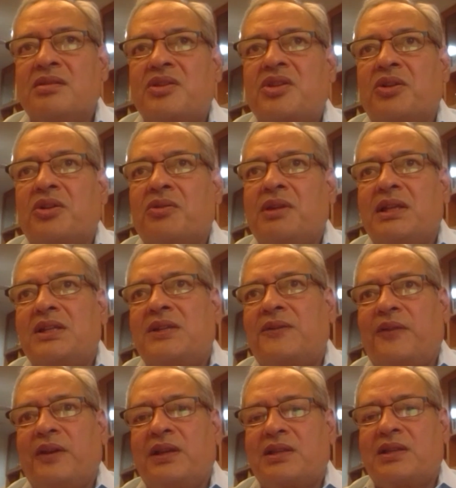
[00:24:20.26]
let's
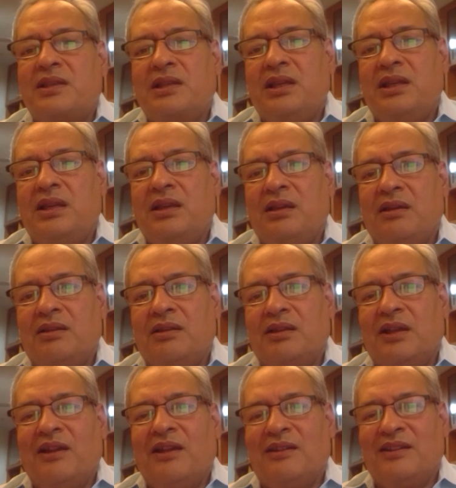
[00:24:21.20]
fix
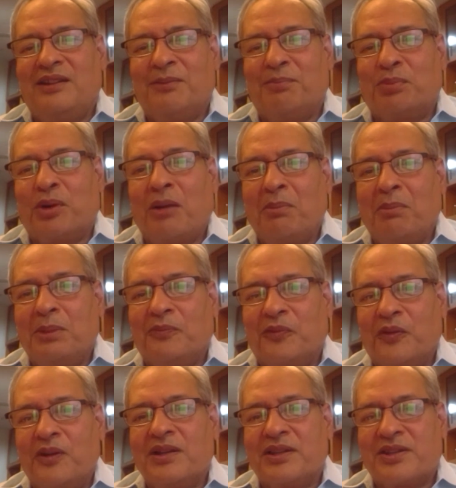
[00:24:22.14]
the problem
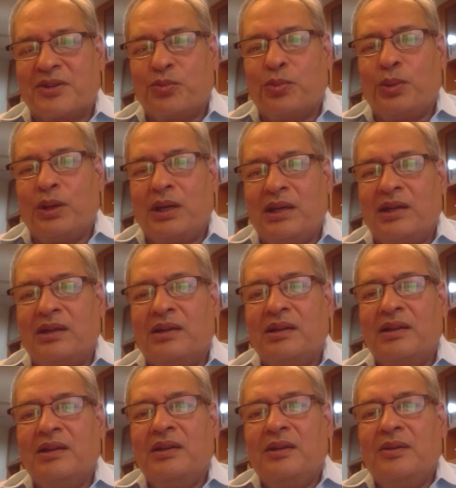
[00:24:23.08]
first, where
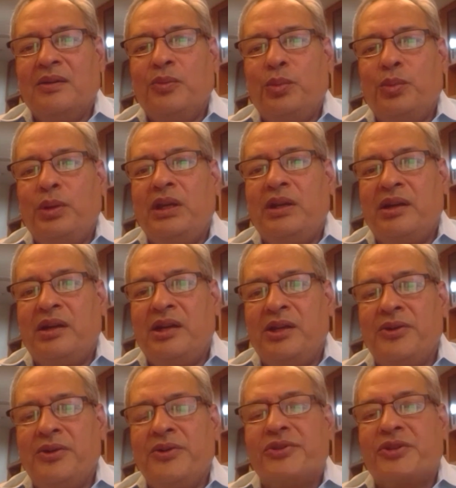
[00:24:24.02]
we
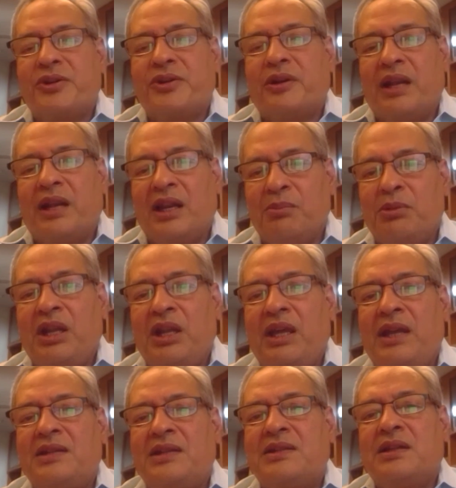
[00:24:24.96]
reduce or
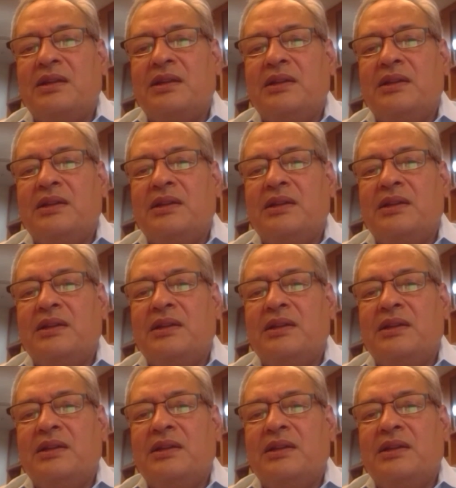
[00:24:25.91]
eliminate